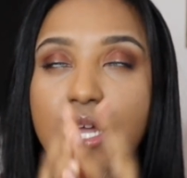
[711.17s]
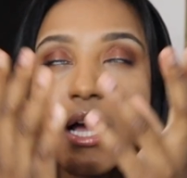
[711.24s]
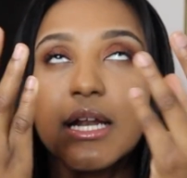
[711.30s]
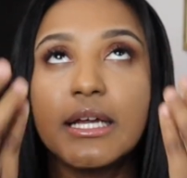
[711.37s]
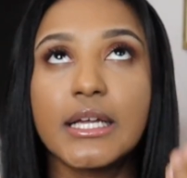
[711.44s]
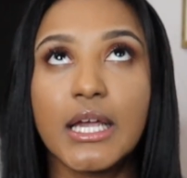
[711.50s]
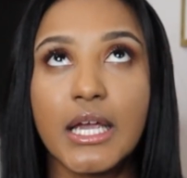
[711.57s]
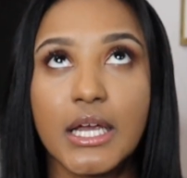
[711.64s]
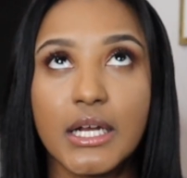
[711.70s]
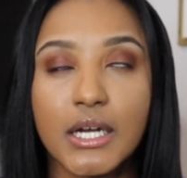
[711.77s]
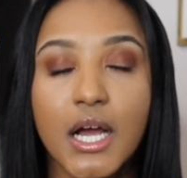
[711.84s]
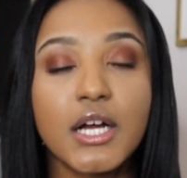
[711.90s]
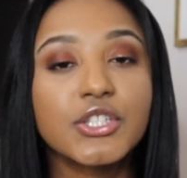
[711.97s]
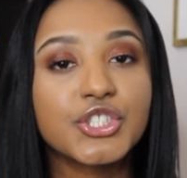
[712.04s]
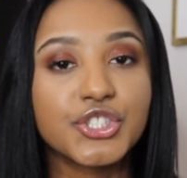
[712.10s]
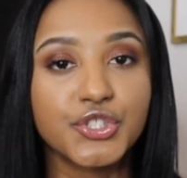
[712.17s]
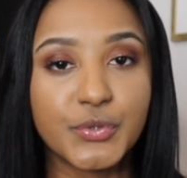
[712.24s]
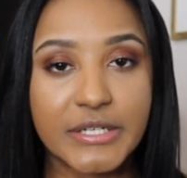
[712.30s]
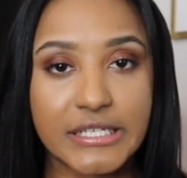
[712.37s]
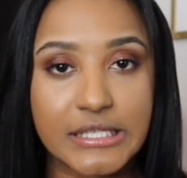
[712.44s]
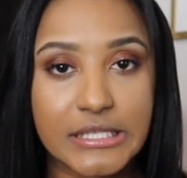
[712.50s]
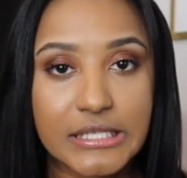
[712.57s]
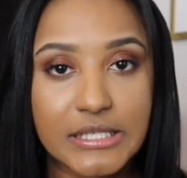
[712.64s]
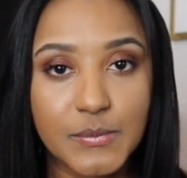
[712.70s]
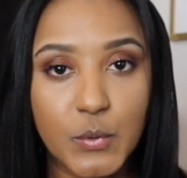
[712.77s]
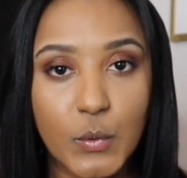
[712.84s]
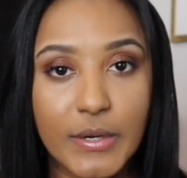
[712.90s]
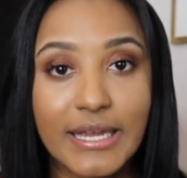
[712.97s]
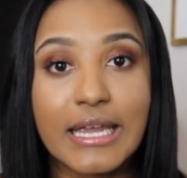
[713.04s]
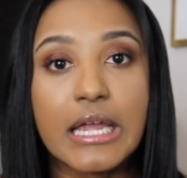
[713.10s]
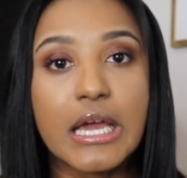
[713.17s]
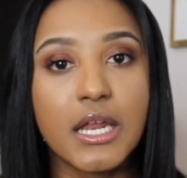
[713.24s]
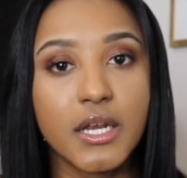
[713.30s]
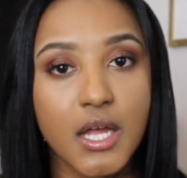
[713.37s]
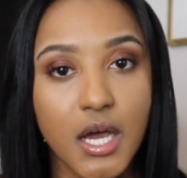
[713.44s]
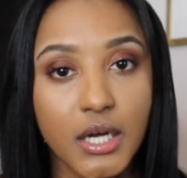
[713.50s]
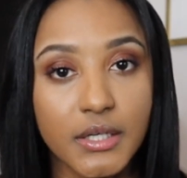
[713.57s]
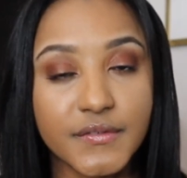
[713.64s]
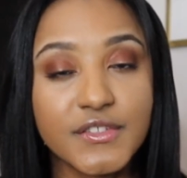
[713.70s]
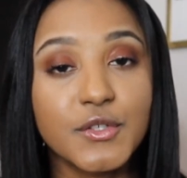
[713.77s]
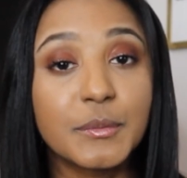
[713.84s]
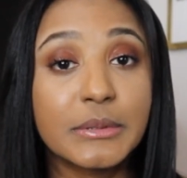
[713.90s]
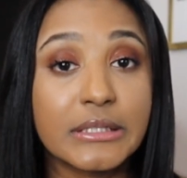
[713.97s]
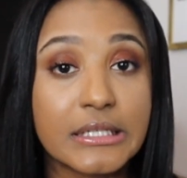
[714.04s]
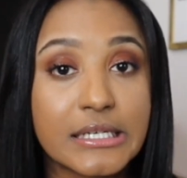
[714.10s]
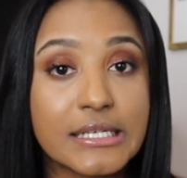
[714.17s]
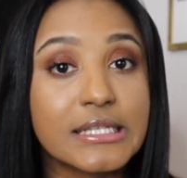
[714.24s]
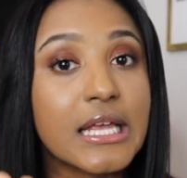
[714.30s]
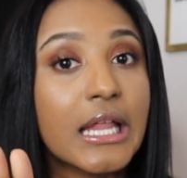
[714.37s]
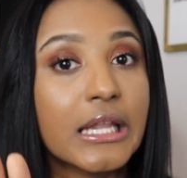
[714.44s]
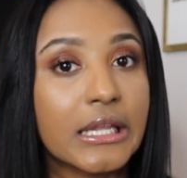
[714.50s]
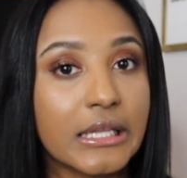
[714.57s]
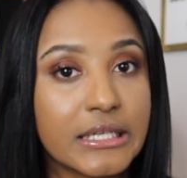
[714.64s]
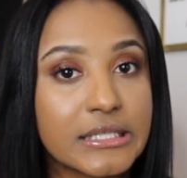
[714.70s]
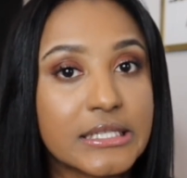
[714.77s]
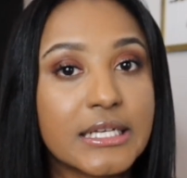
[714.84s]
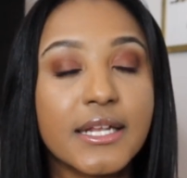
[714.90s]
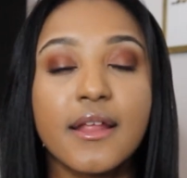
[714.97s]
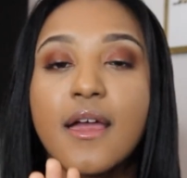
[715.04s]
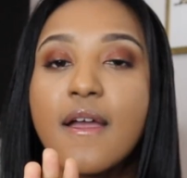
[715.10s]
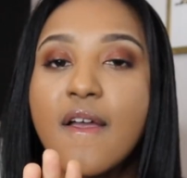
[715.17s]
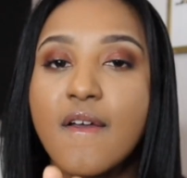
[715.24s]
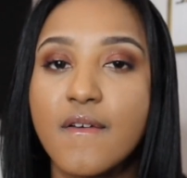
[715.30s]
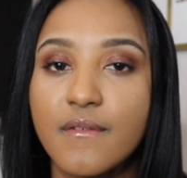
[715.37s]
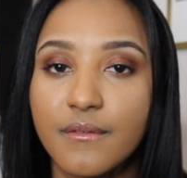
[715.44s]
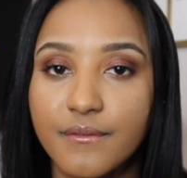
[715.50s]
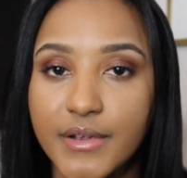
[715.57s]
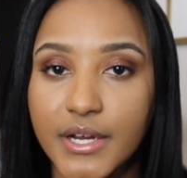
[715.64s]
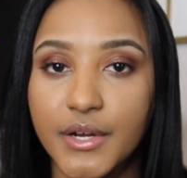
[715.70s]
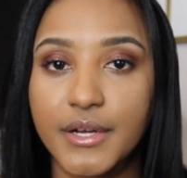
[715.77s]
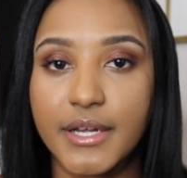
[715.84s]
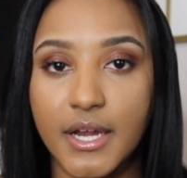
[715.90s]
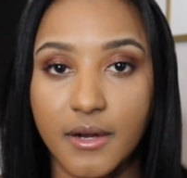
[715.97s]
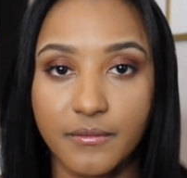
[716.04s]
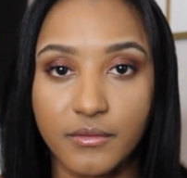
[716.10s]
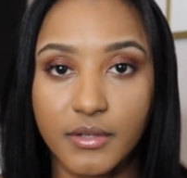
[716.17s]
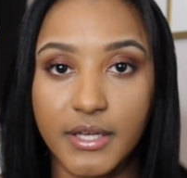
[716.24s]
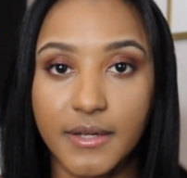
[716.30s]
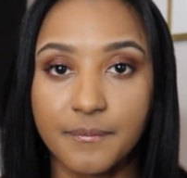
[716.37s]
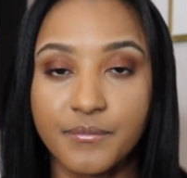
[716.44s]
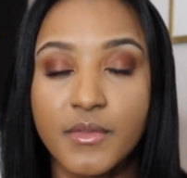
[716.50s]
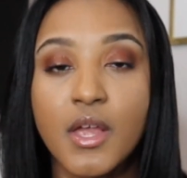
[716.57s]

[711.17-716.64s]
and I cannot stress this point enough, so please listen very carefully.